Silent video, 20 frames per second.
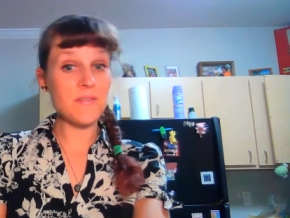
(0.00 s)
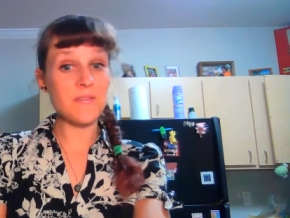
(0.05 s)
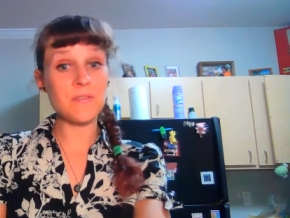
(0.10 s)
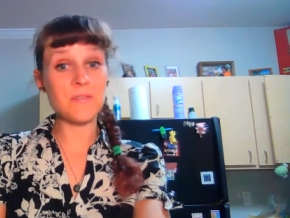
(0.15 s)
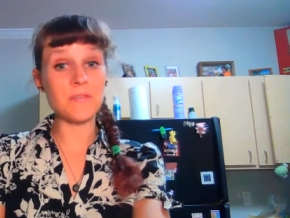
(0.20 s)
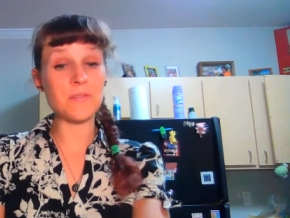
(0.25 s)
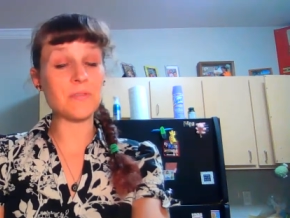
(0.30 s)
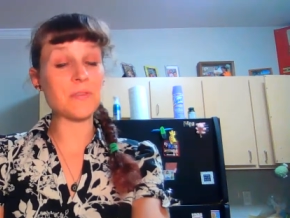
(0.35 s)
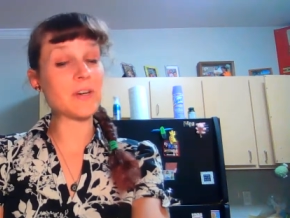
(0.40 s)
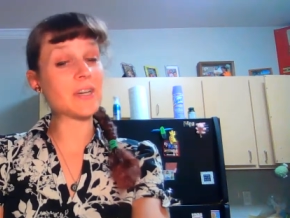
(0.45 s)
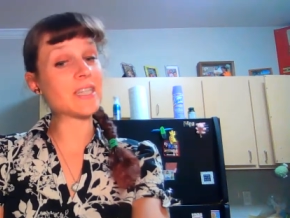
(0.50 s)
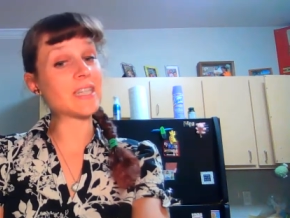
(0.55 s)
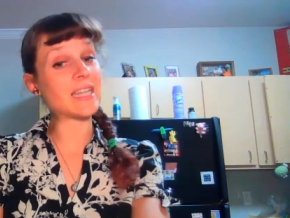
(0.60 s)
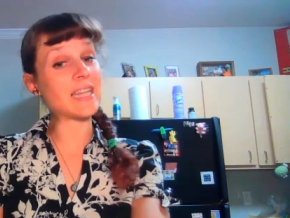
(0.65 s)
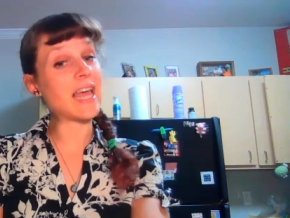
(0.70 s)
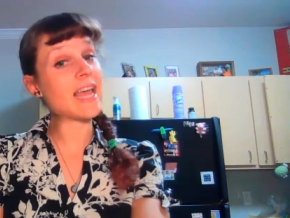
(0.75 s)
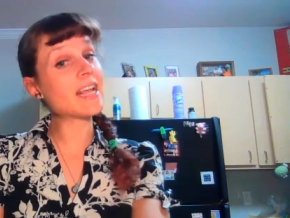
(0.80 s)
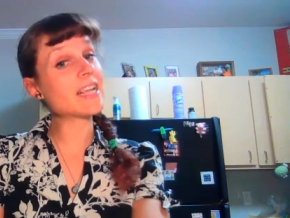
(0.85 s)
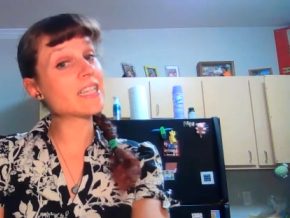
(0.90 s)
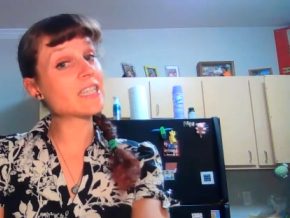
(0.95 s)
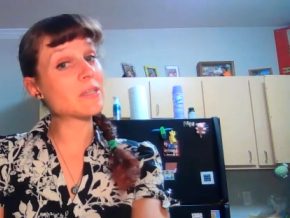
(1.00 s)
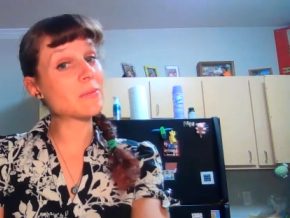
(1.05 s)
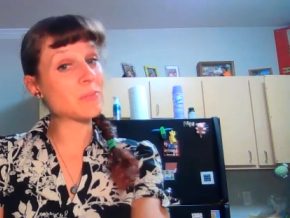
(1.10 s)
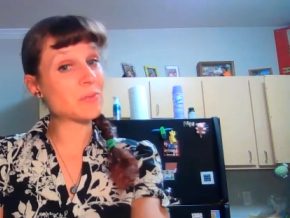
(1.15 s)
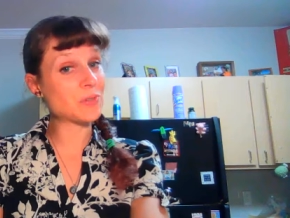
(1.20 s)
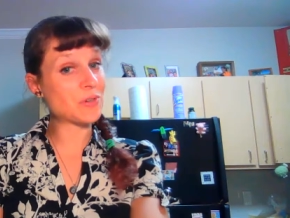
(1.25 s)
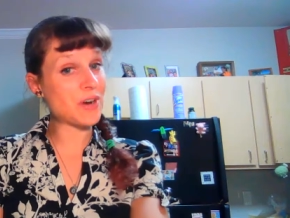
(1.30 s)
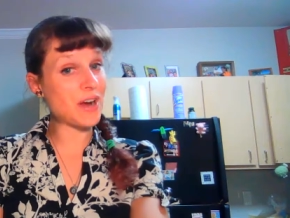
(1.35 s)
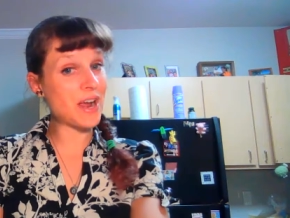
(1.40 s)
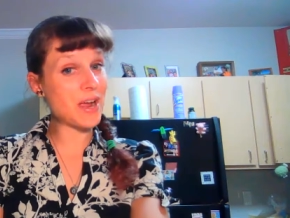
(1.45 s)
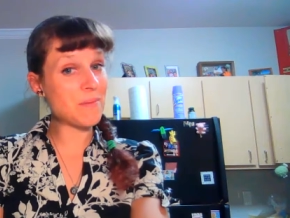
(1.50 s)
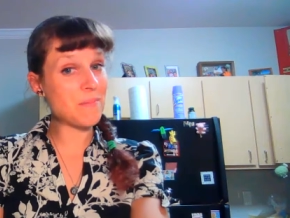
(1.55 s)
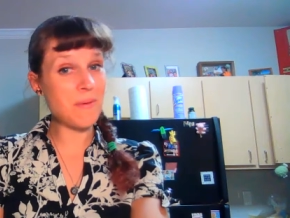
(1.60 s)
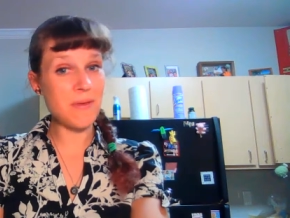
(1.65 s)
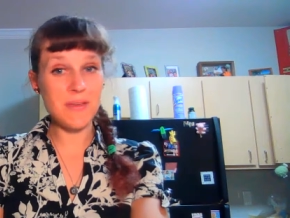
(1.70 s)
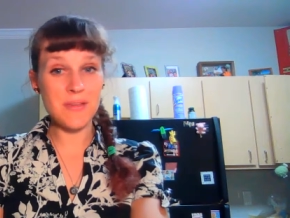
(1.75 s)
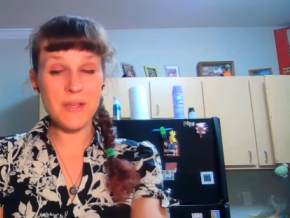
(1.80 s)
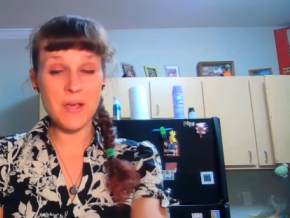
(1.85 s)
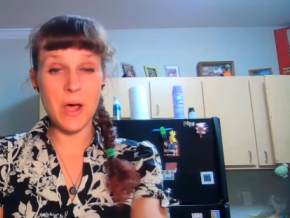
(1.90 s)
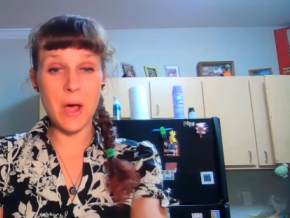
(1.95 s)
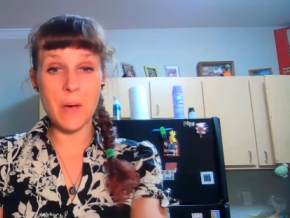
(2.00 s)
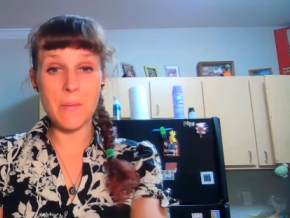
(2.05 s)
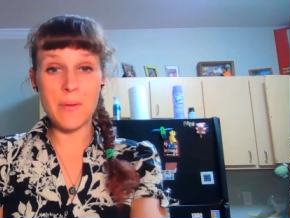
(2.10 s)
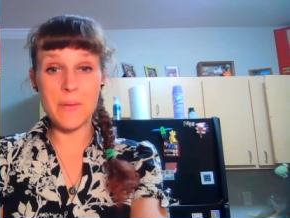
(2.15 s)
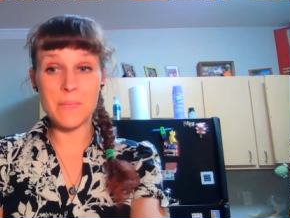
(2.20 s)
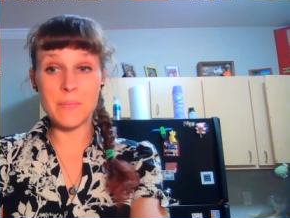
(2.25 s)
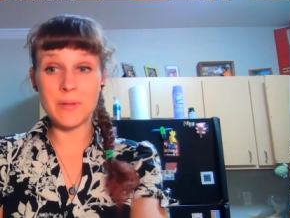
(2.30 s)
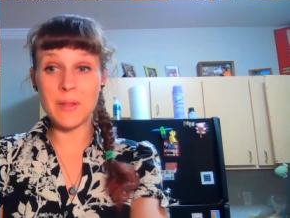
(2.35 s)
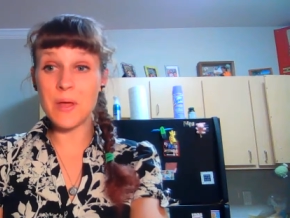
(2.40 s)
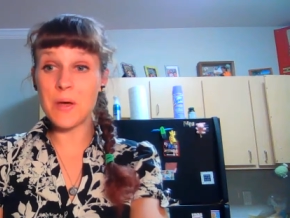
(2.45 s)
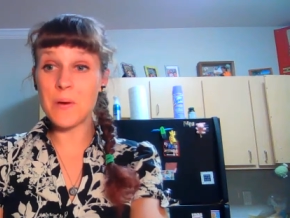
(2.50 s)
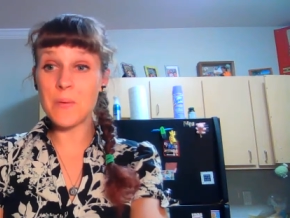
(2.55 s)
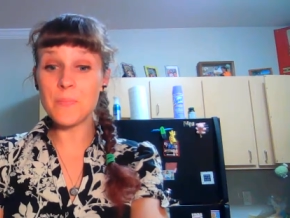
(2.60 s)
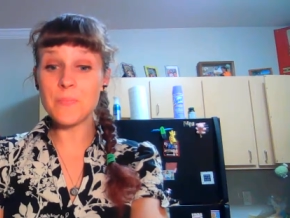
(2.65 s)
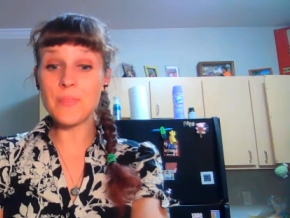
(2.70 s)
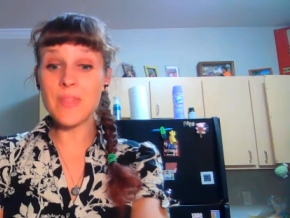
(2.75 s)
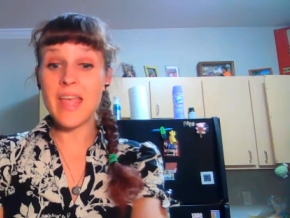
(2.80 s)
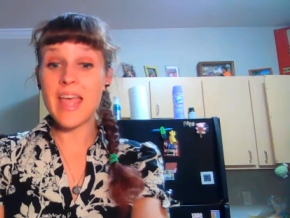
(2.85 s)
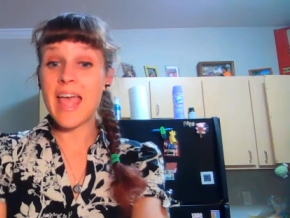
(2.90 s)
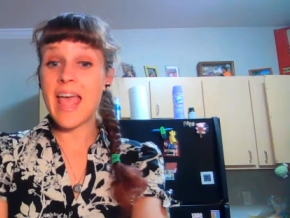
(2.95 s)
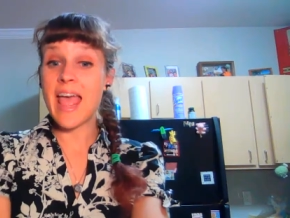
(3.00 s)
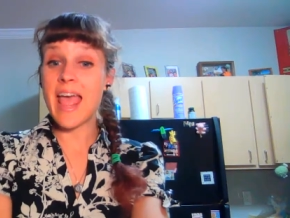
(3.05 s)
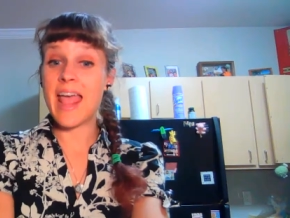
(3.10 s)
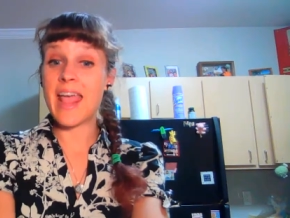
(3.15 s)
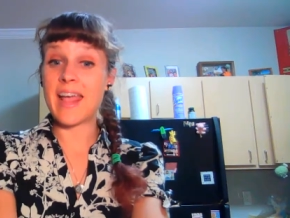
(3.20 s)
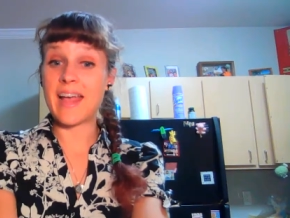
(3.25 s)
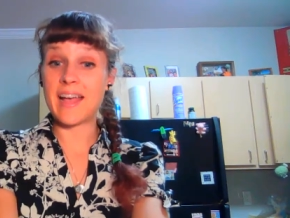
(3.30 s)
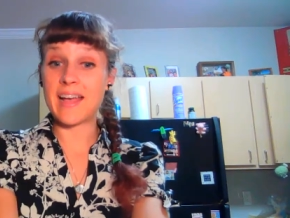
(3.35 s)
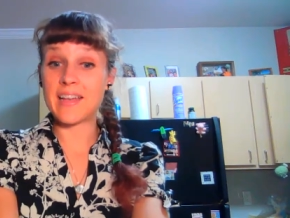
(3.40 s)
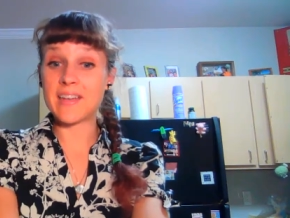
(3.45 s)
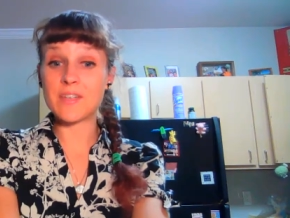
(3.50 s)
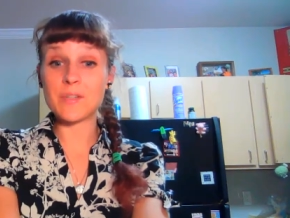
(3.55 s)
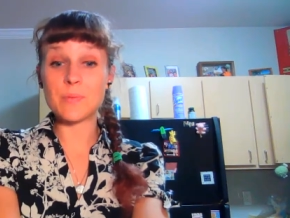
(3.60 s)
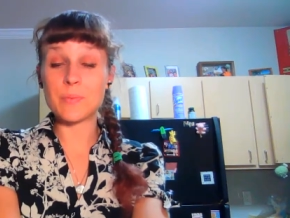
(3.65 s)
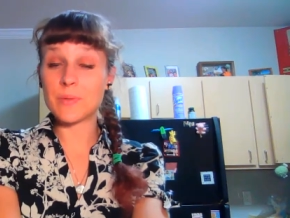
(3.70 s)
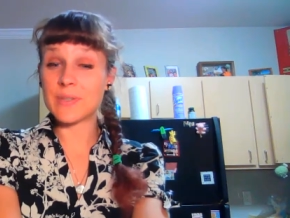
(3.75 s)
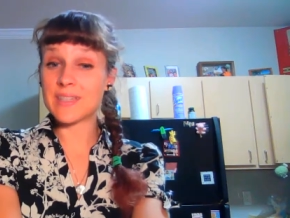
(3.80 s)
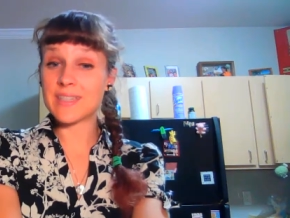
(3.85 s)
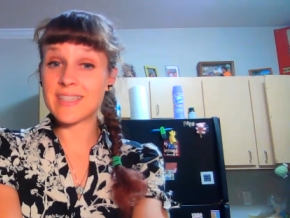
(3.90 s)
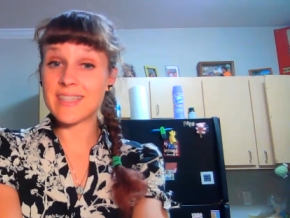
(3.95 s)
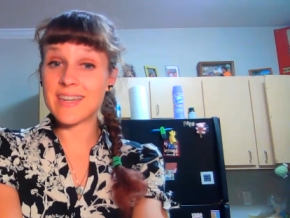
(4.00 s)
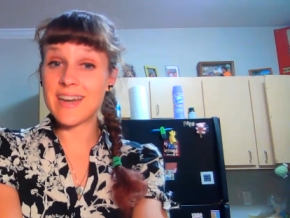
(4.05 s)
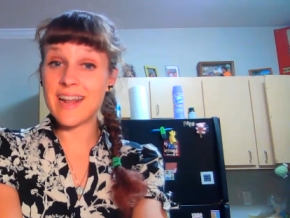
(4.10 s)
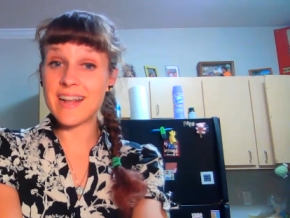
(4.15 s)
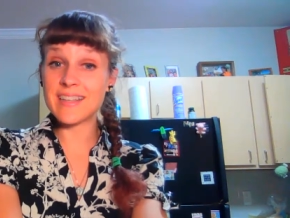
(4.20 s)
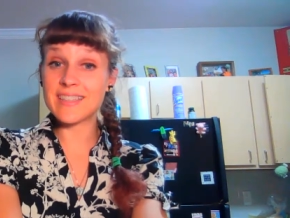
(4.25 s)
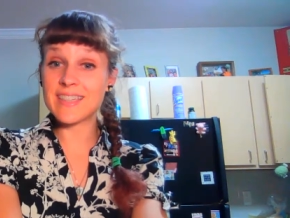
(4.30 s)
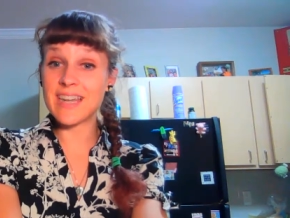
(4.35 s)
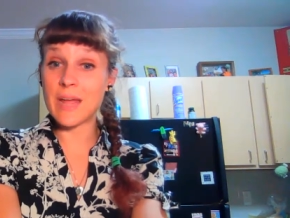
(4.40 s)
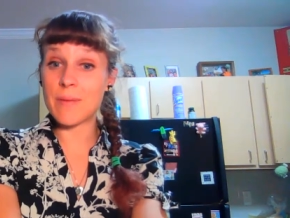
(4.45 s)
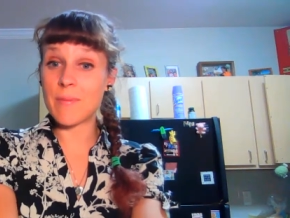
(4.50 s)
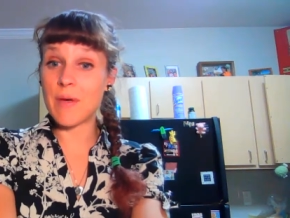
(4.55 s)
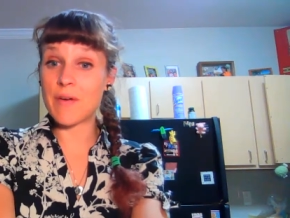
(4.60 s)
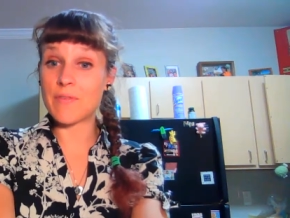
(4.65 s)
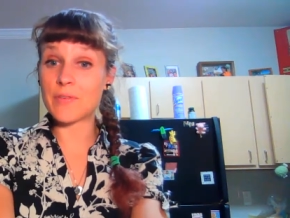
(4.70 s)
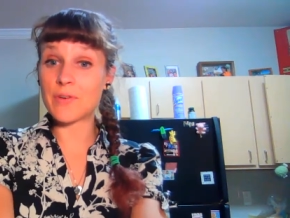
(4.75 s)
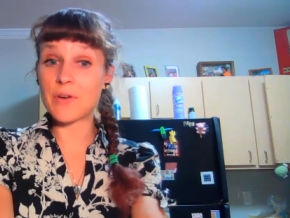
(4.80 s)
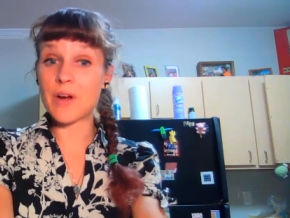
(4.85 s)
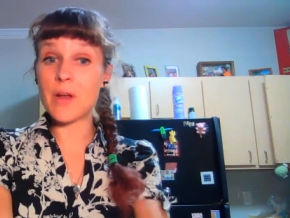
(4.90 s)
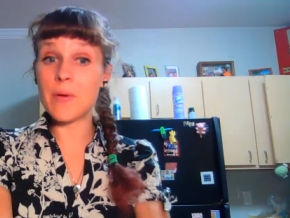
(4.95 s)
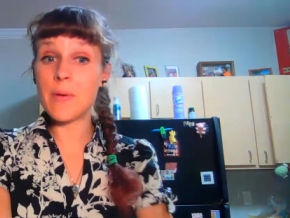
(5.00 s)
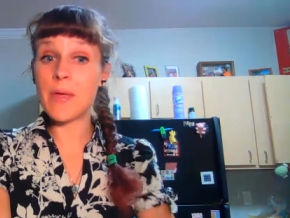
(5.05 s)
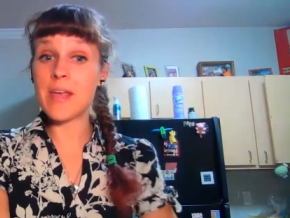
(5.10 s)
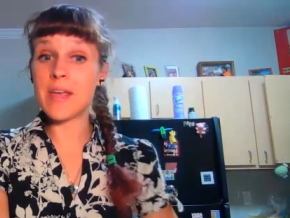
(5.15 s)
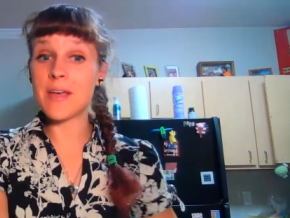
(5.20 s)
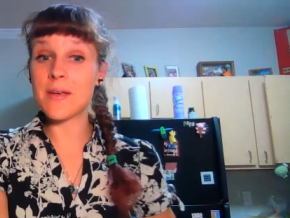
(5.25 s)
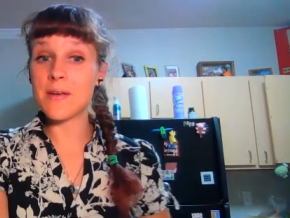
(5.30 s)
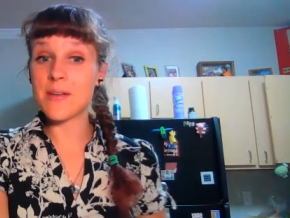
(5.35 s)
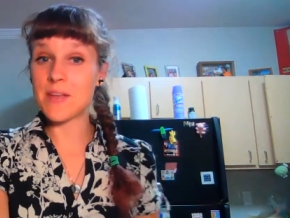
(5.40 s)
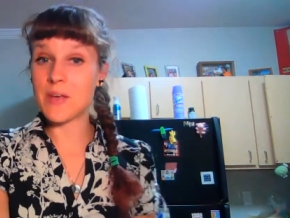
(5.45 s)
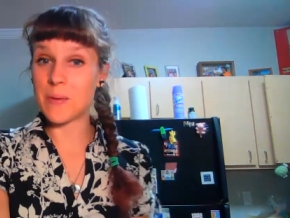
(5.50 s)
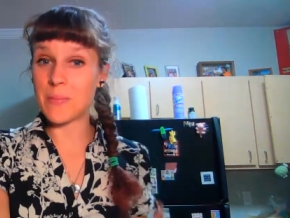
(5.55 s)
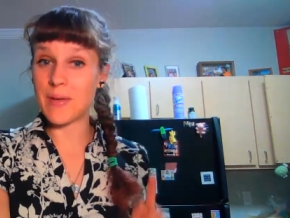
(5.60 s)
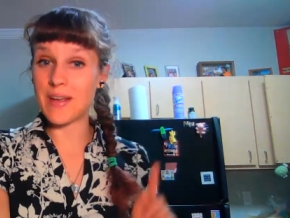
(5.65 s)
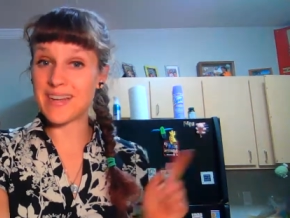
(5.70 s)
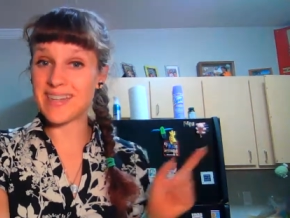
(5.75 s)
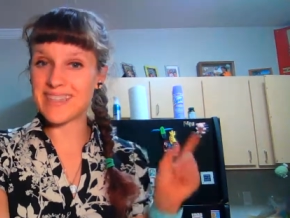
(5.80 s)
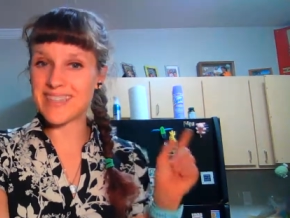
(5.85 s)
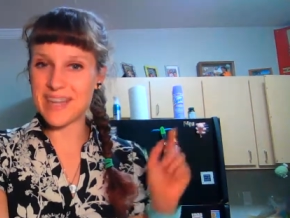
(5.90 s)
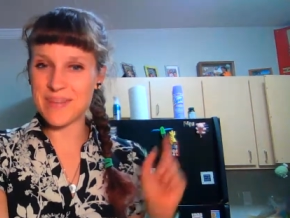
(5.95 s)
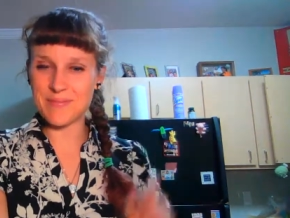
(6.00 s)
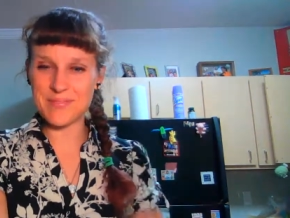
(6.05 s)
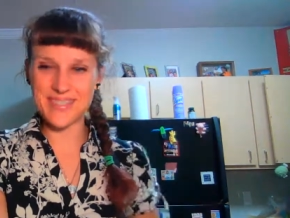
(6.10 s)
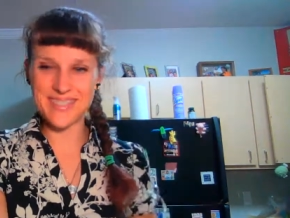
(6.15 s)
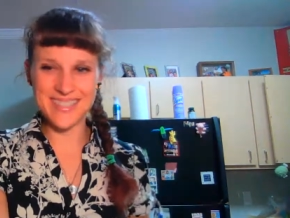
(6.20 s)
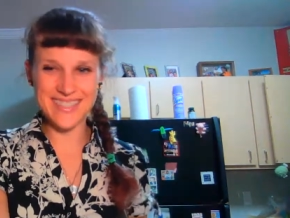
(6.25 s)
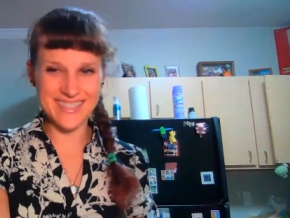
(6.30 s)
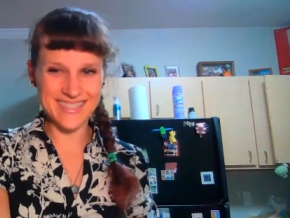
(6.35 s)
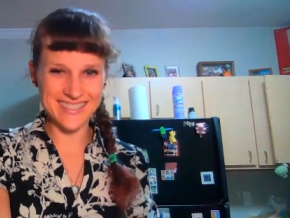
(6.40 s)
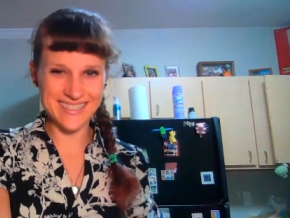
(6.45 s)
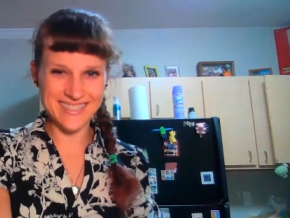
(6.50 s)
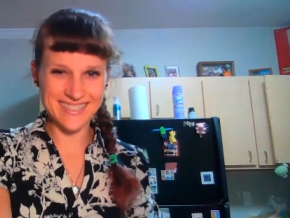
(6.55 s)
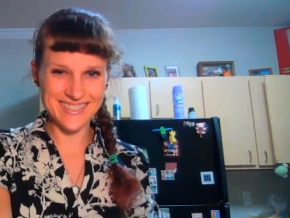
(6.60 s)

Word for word: Feel free to like, subscribe, comment below, and we'll see you next time. Have a great week. Go make disciples.